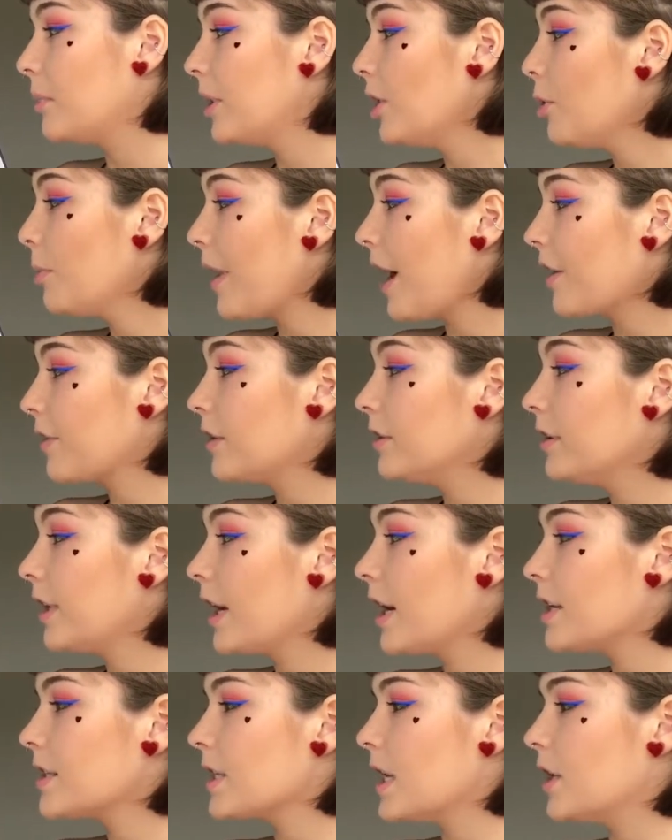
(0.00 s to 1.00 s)
Peel back the
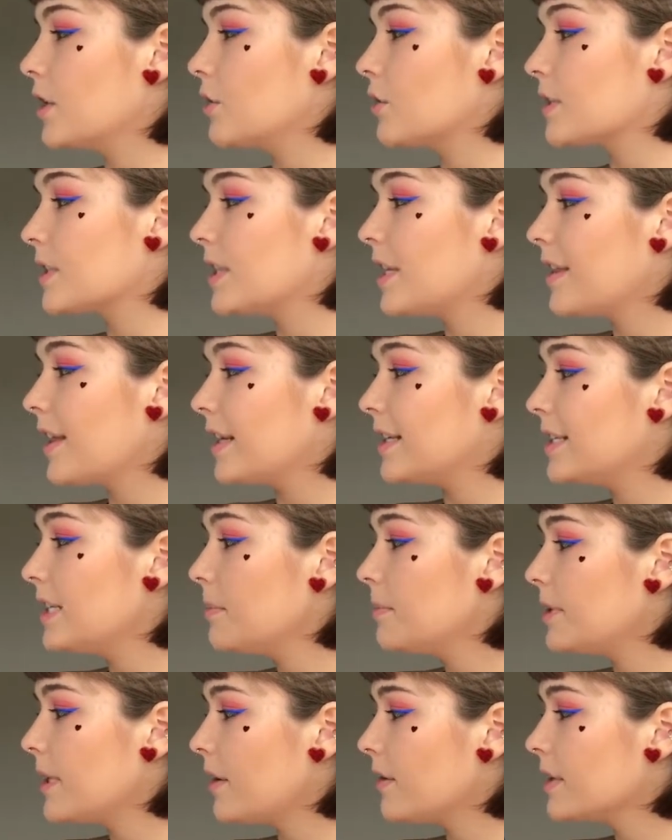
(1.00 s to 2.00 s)
layers and you'll see that
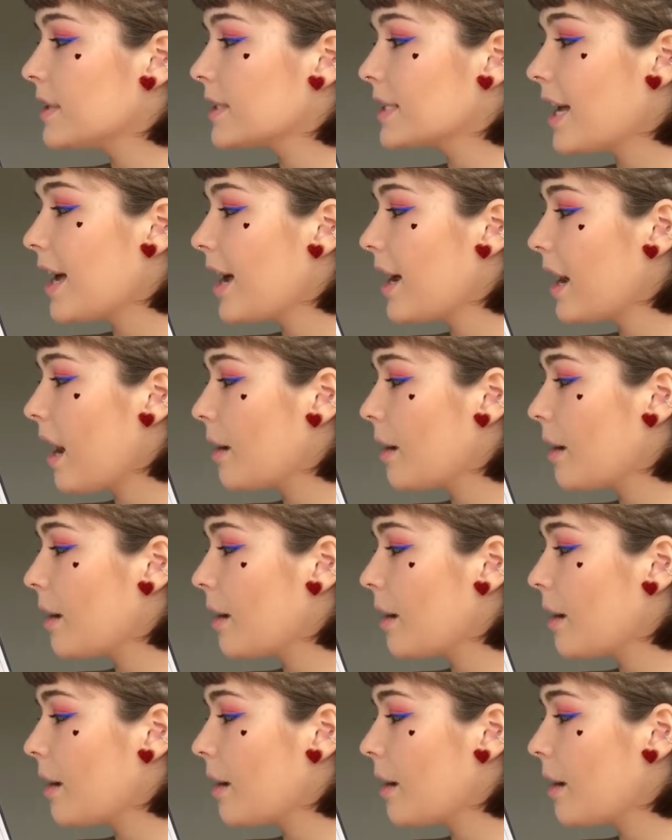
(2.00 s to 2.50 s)
deep down inside,